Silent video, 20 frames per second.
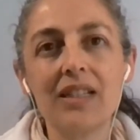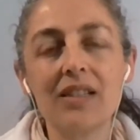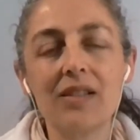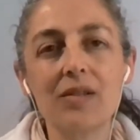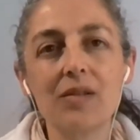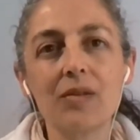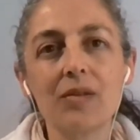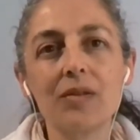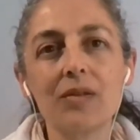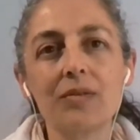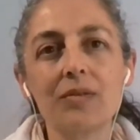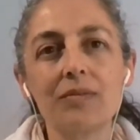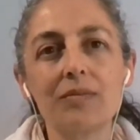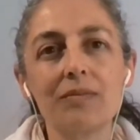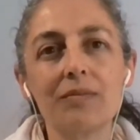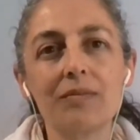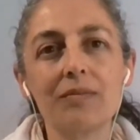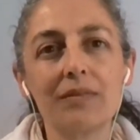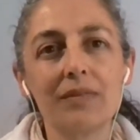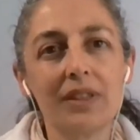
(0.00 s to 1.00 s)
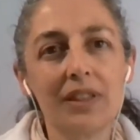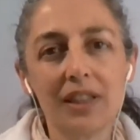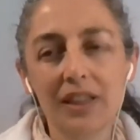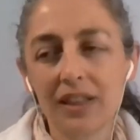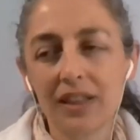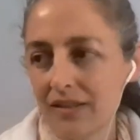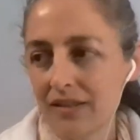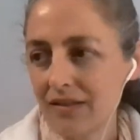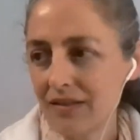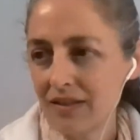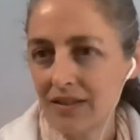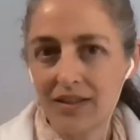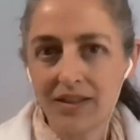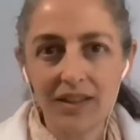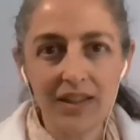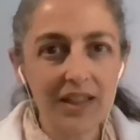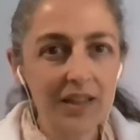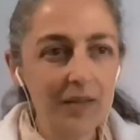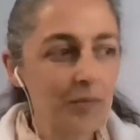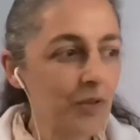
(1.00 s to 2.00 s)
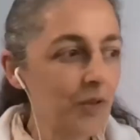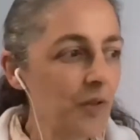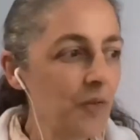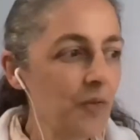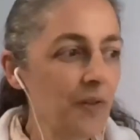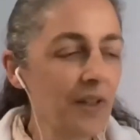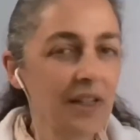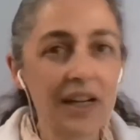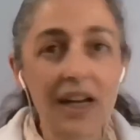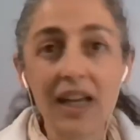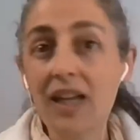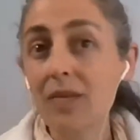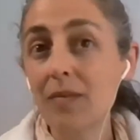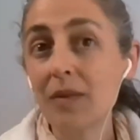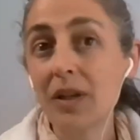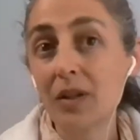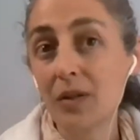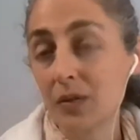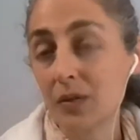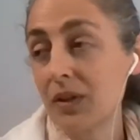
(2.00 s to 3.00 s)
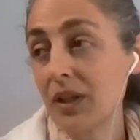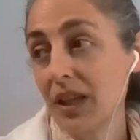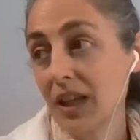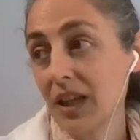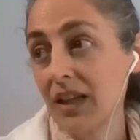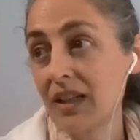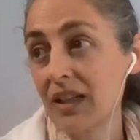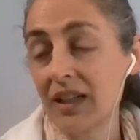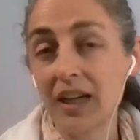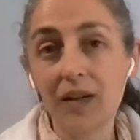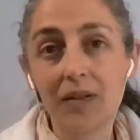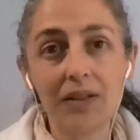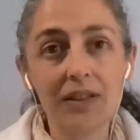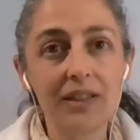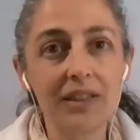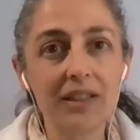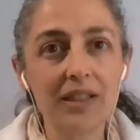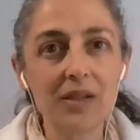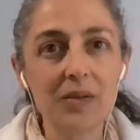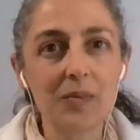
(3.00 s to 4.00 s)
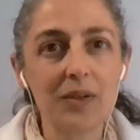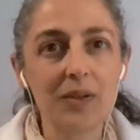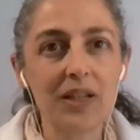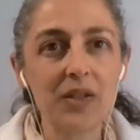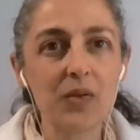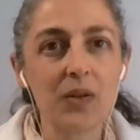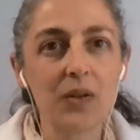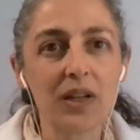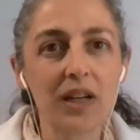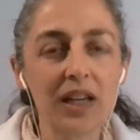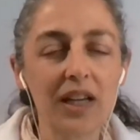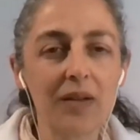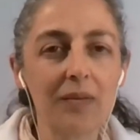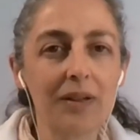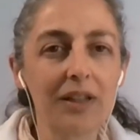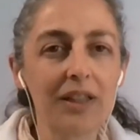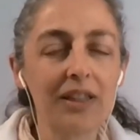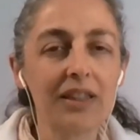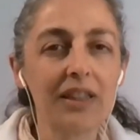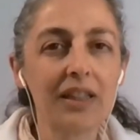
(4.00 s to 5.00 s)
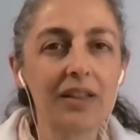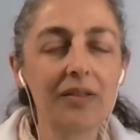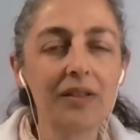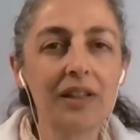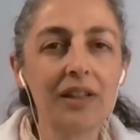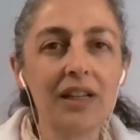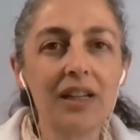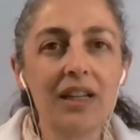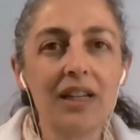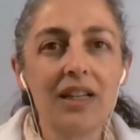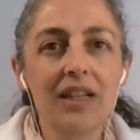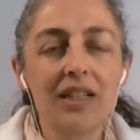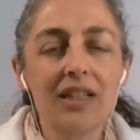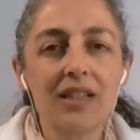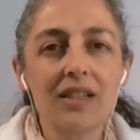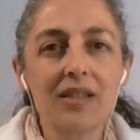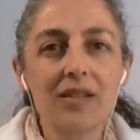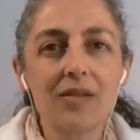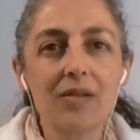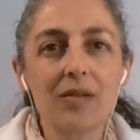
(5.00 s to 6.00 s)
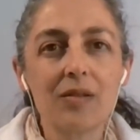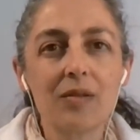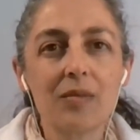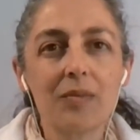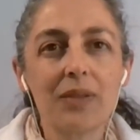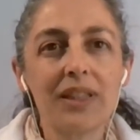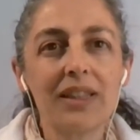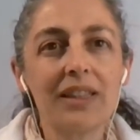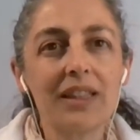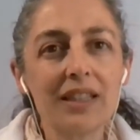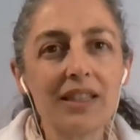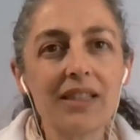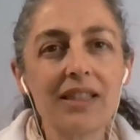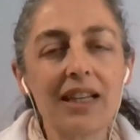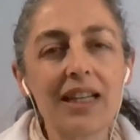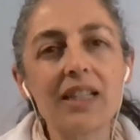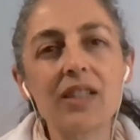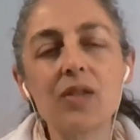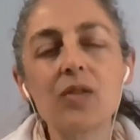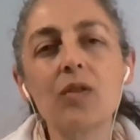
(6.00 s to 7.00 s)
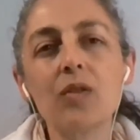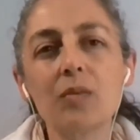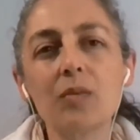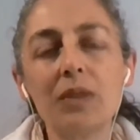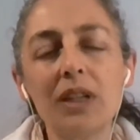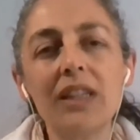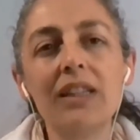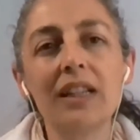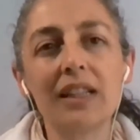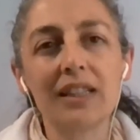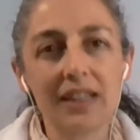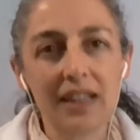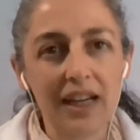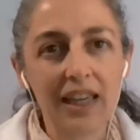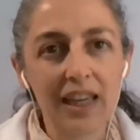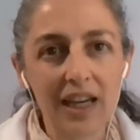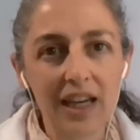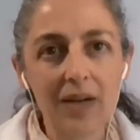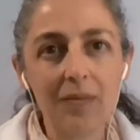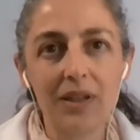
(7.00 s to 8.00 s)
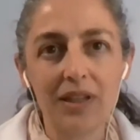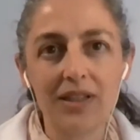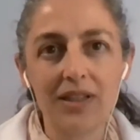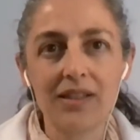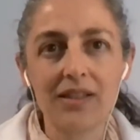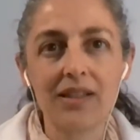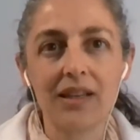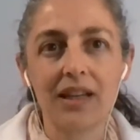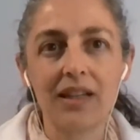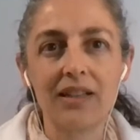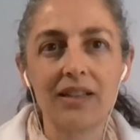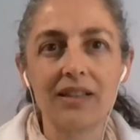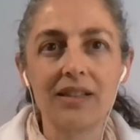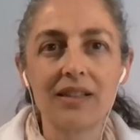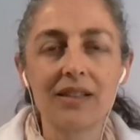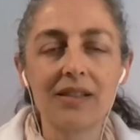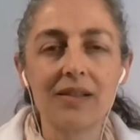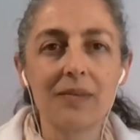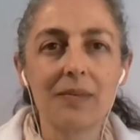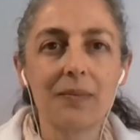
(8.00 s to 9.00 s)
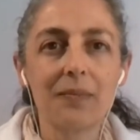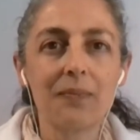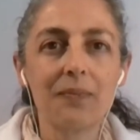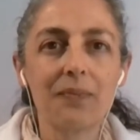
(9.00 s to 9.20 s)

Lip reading: So the atmosphere, I am alone here now at this place where I am at now. So, but this does not mean that I am in silence.